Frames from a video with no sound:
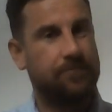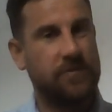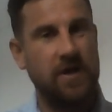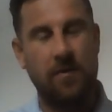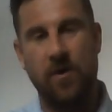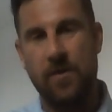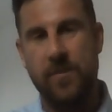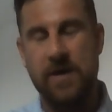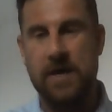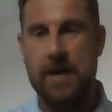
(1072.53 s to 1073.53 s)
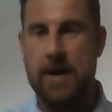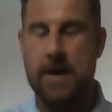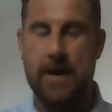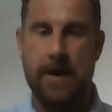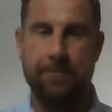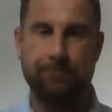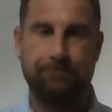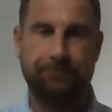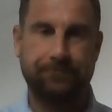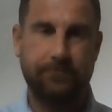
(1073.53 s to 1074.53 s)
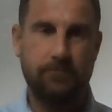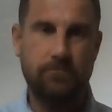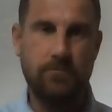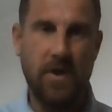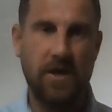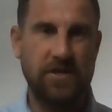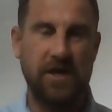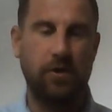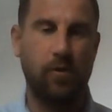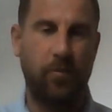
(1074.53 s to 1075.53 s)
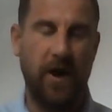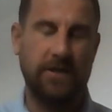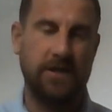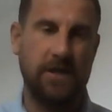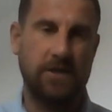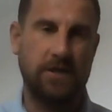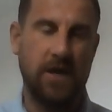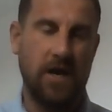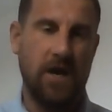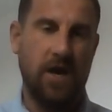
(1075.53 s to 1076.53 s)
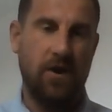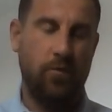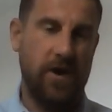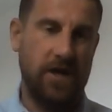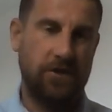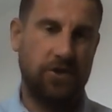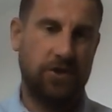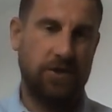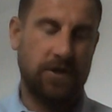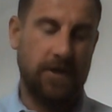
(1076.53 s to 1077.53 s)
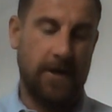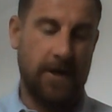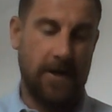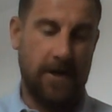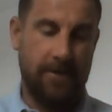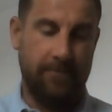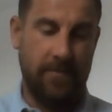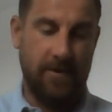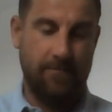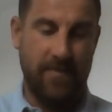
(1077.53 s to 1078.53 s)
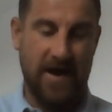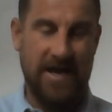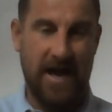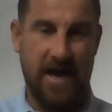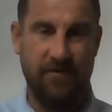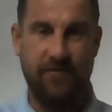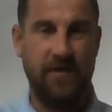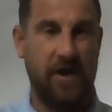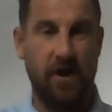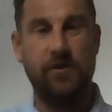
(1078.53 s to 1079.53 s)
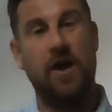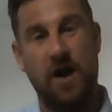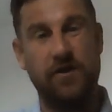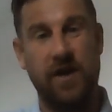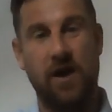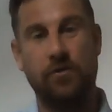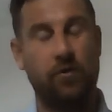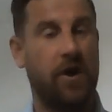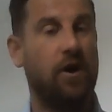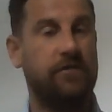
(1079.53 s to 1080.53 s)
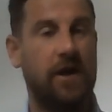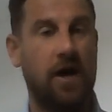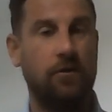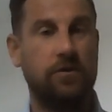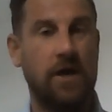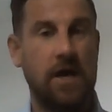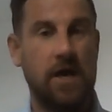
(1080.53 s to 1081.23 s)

So it might be a technical practice which may have an underload or an overload.